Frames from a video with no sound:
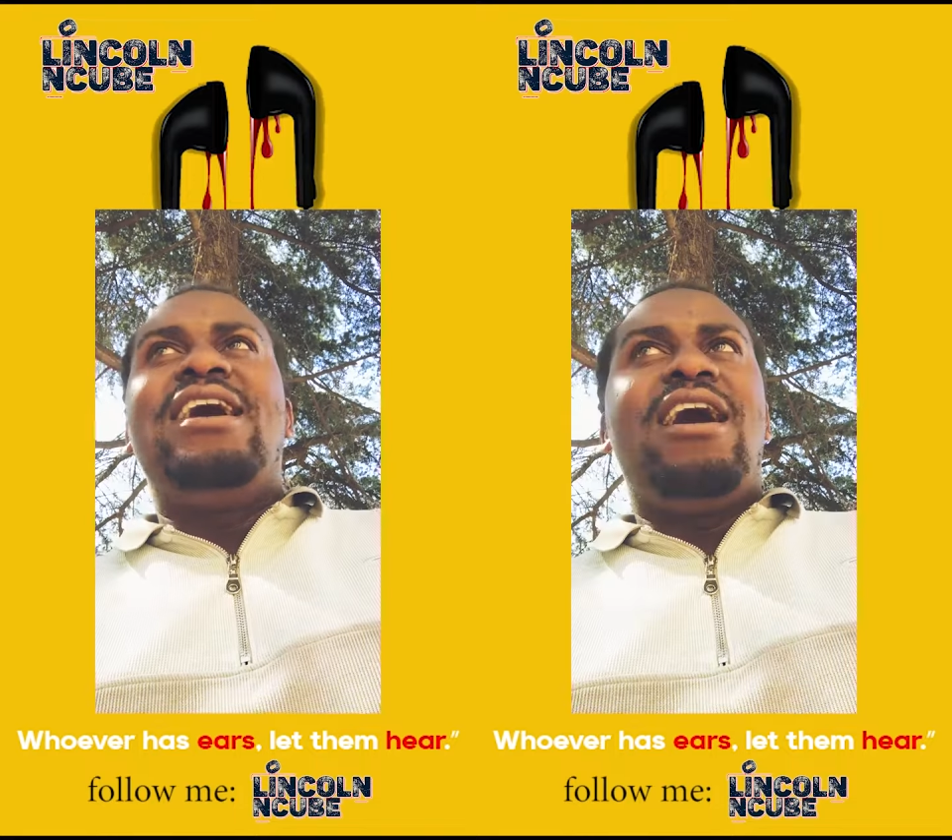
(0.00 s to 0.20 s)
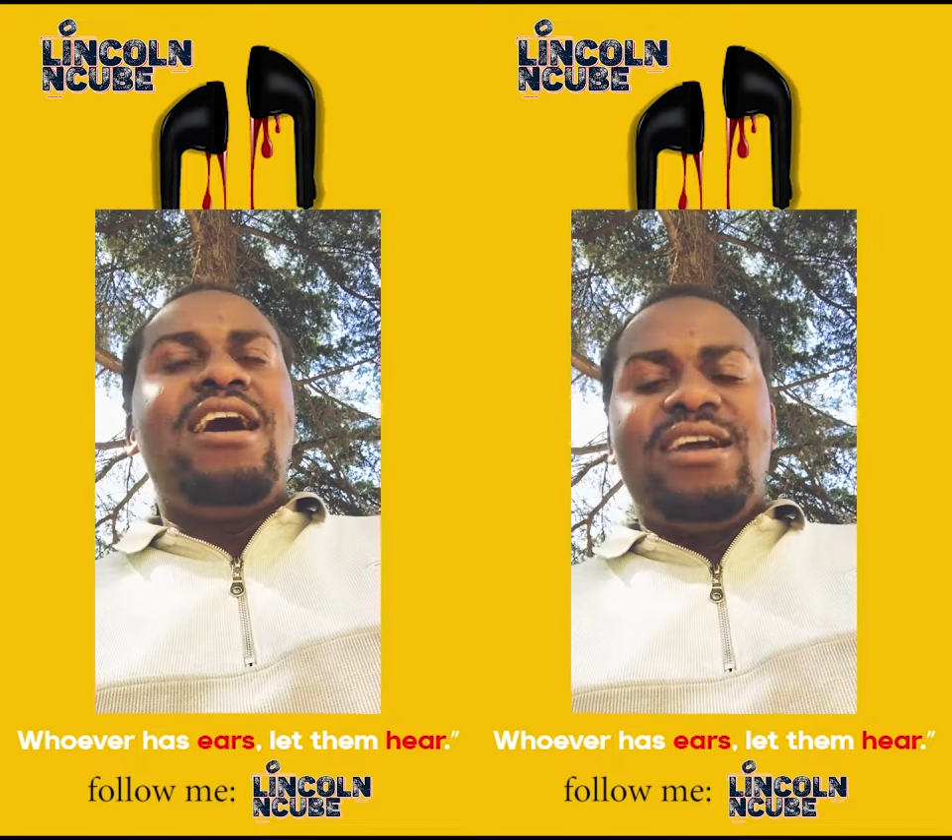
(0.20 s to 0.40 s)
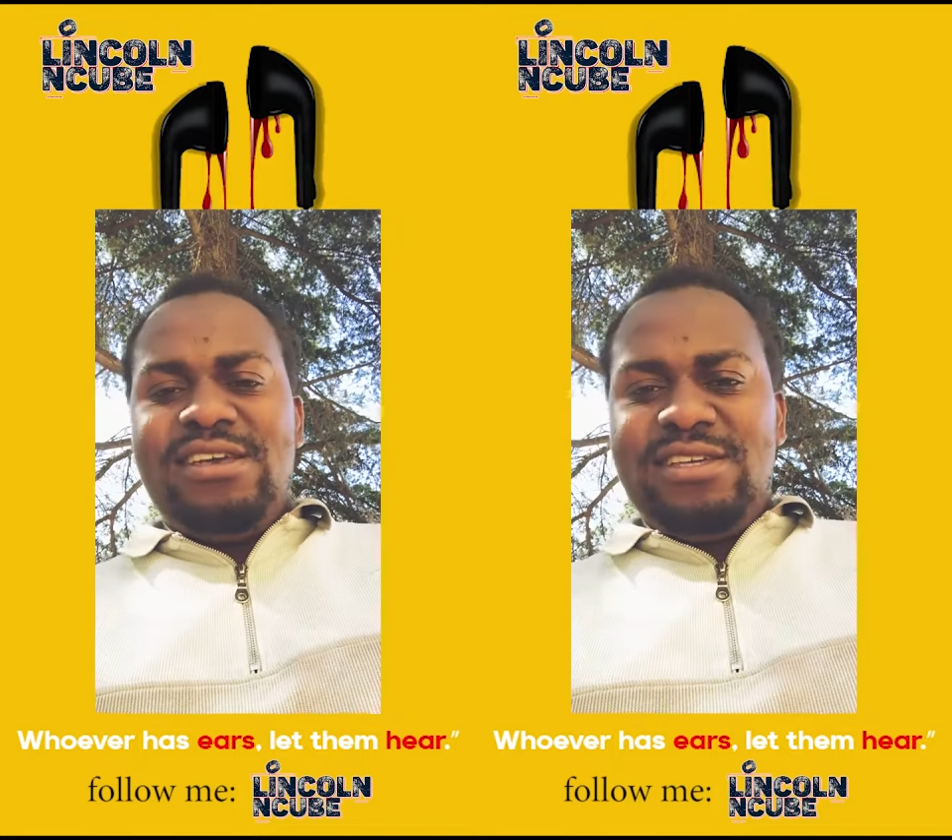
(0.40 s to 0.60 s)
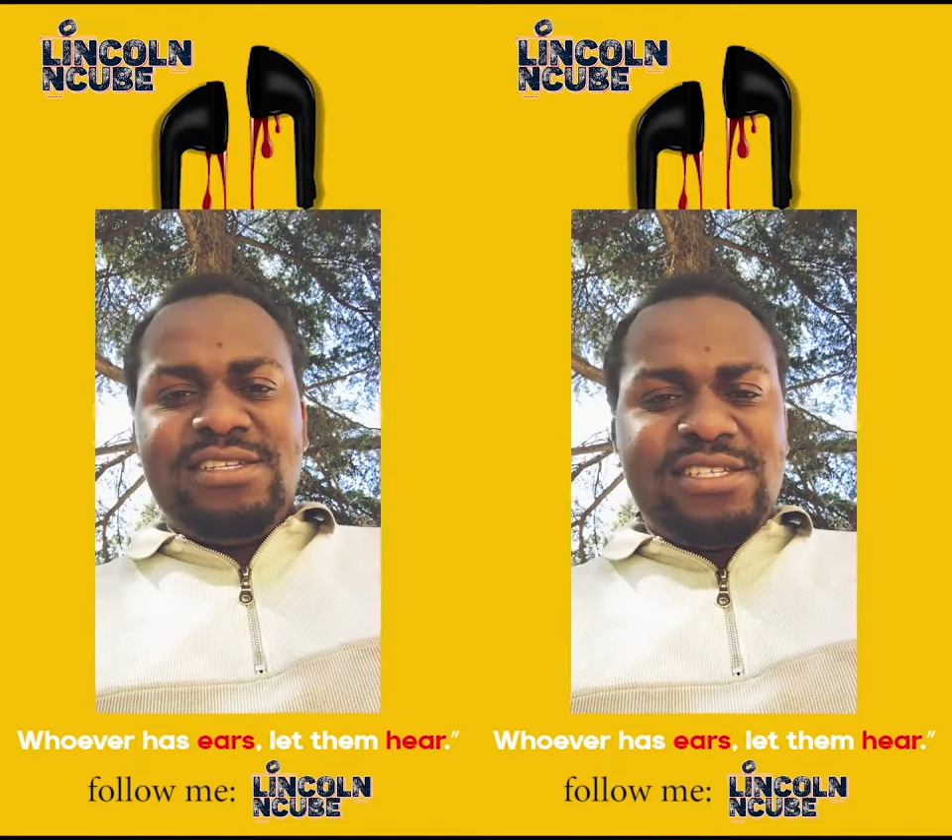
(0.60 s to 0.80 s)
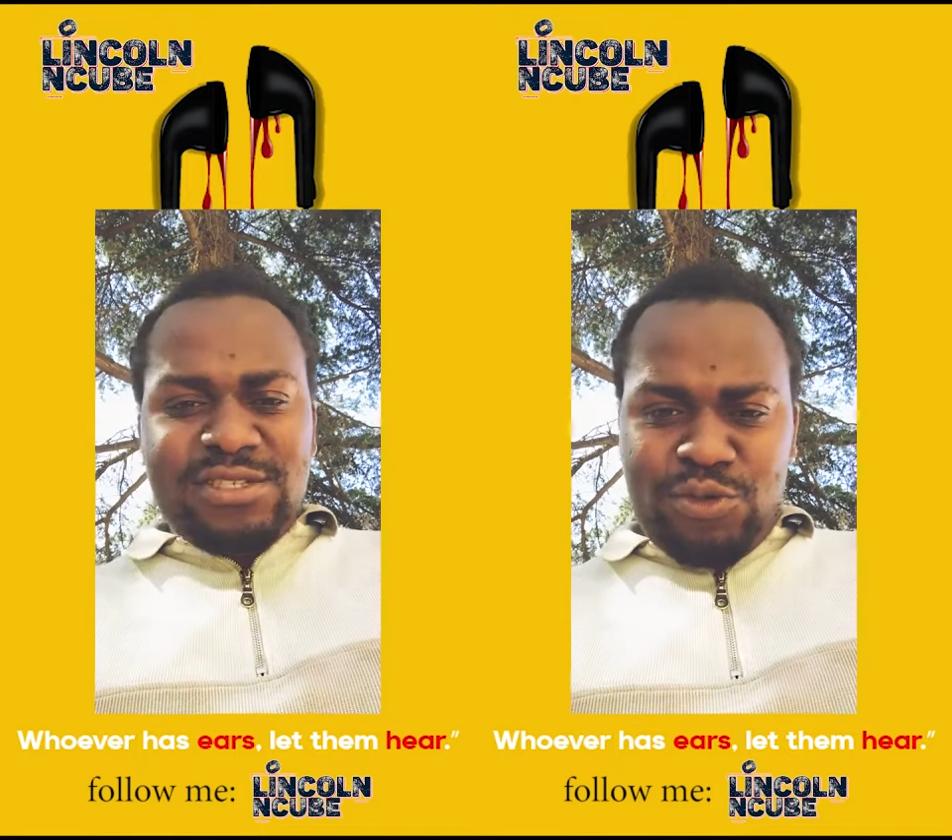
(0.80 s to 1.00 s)
hayi
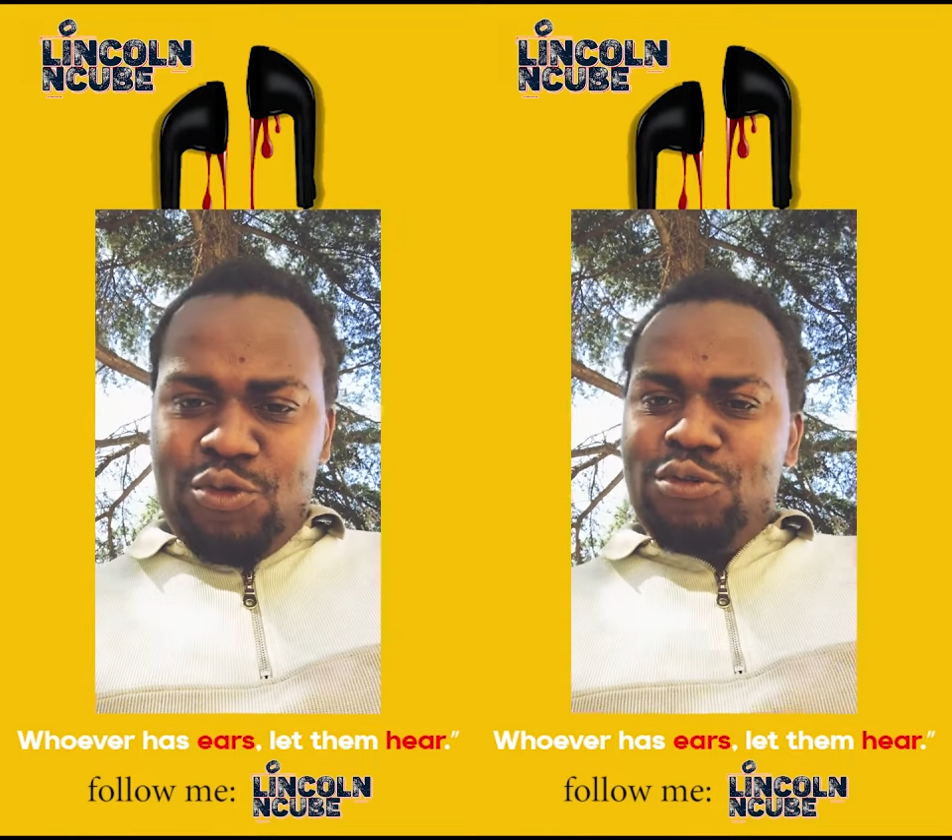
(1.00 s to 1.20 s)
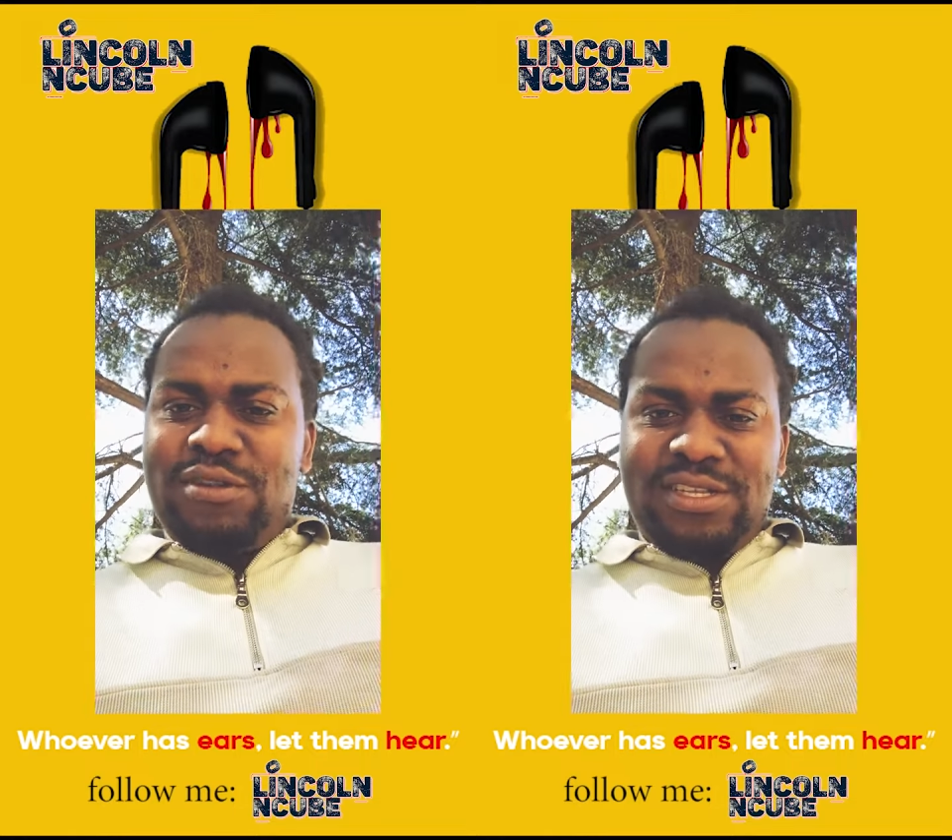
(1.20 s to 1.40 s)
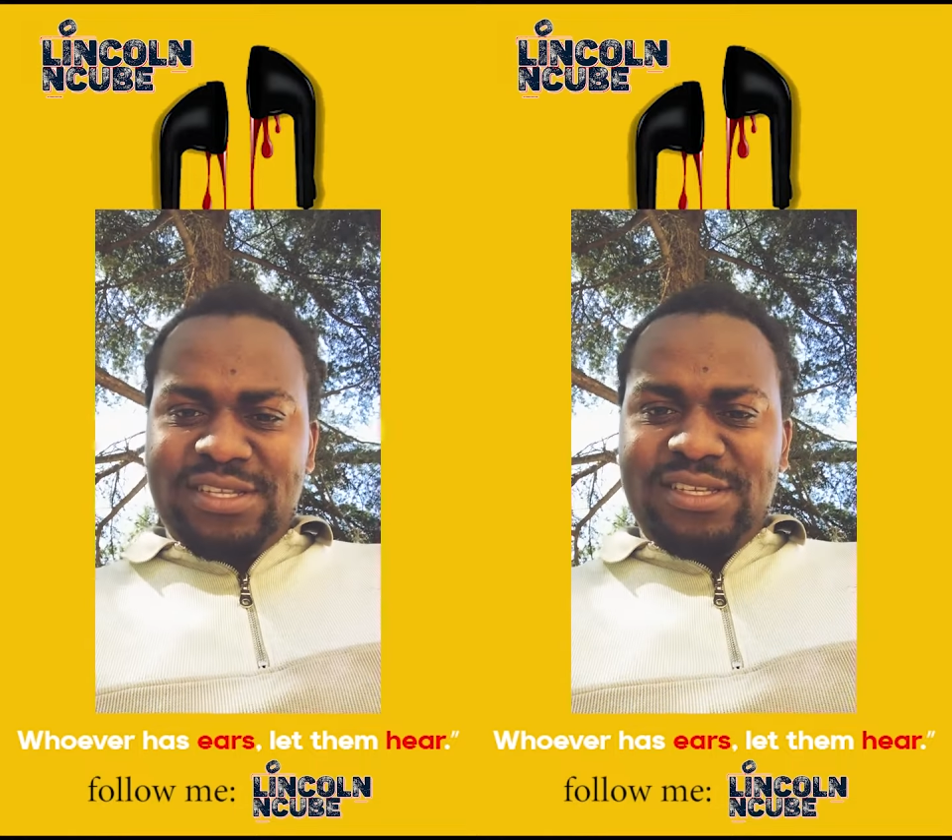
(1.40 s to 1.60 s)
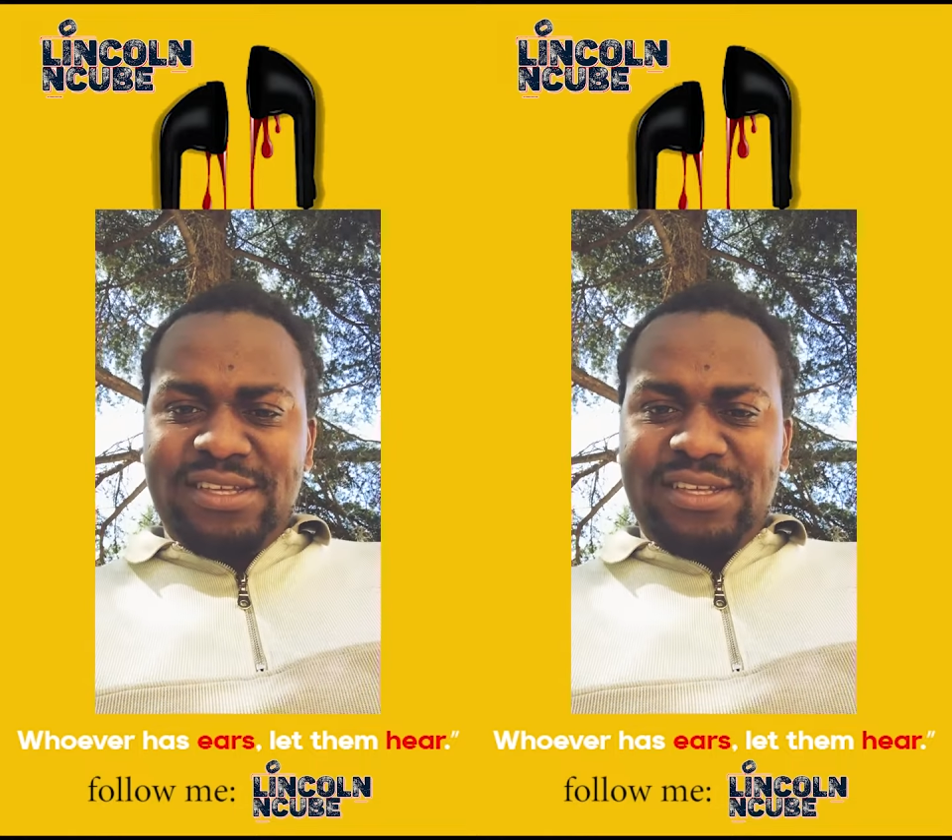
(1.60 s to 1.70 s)
she's hooked